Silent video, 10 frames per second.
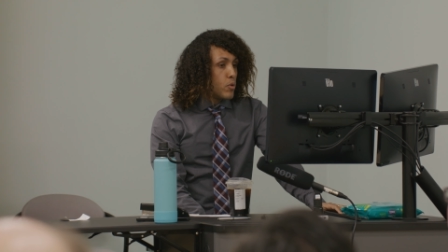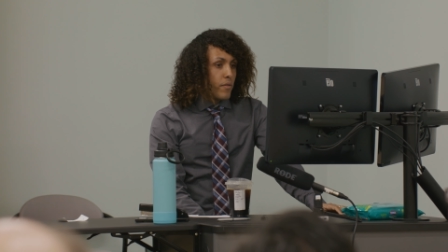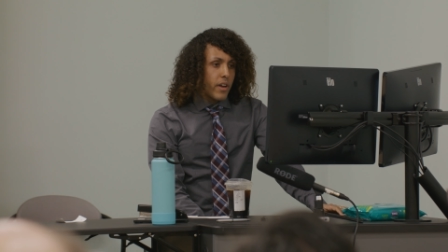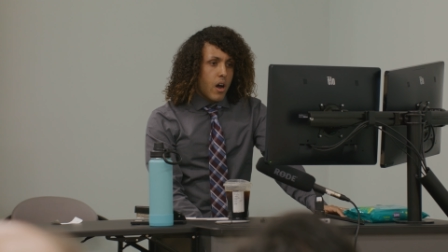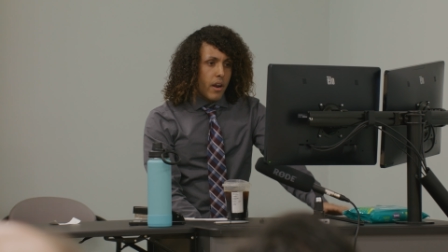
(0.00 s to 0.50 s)

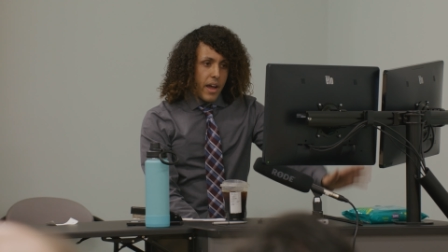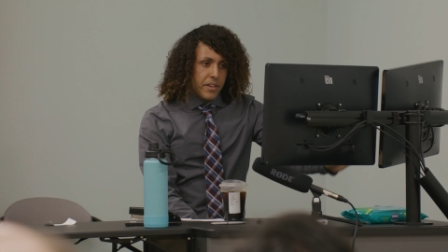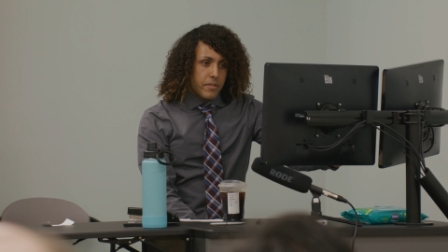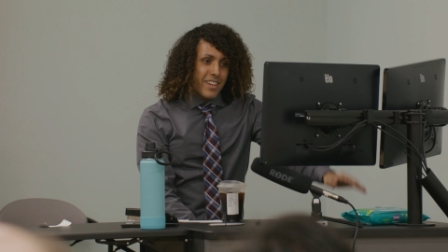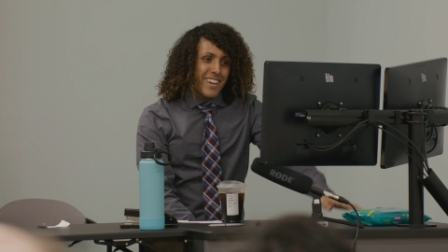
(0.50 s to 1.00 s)
moving
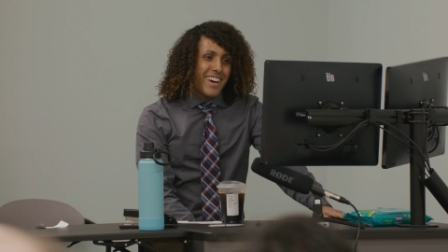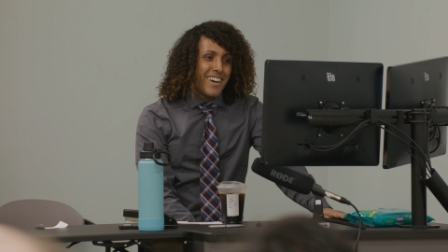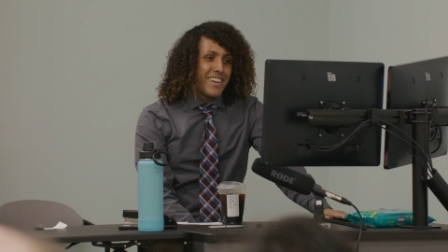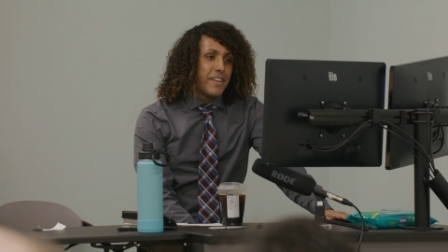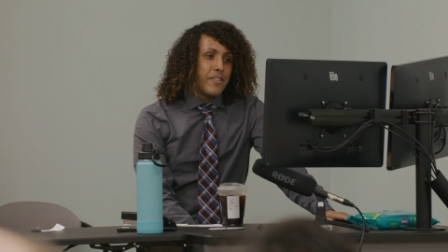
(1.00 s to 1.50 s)
on,
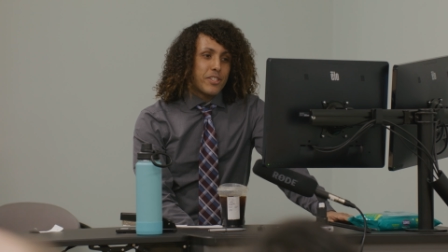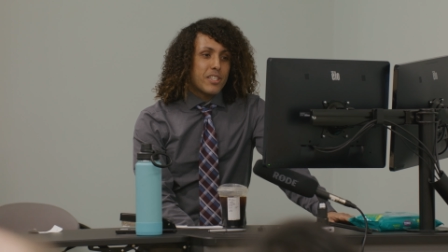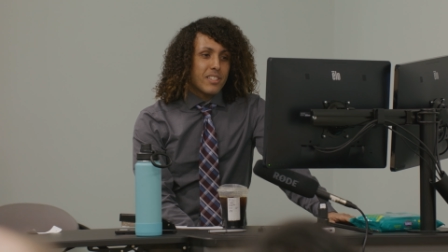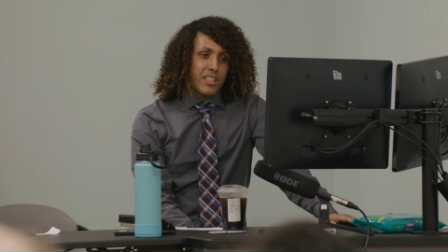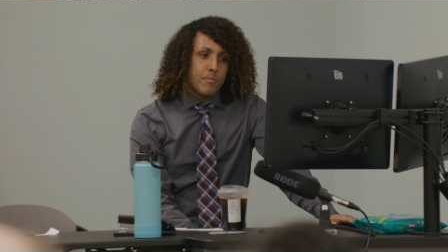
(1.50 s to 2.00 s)

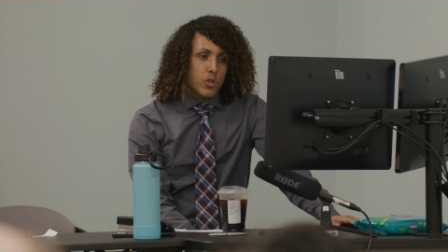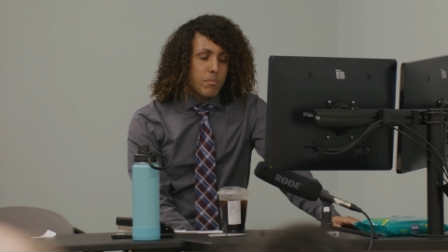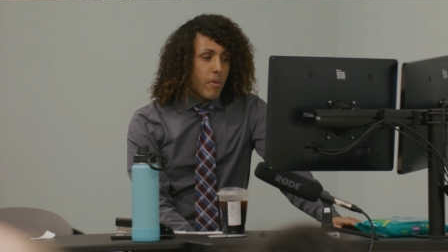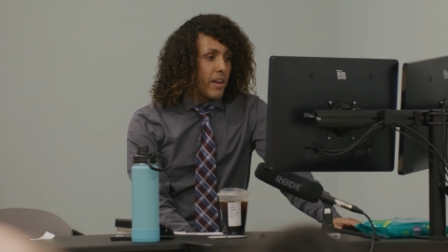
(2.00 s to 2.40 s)
this is like the most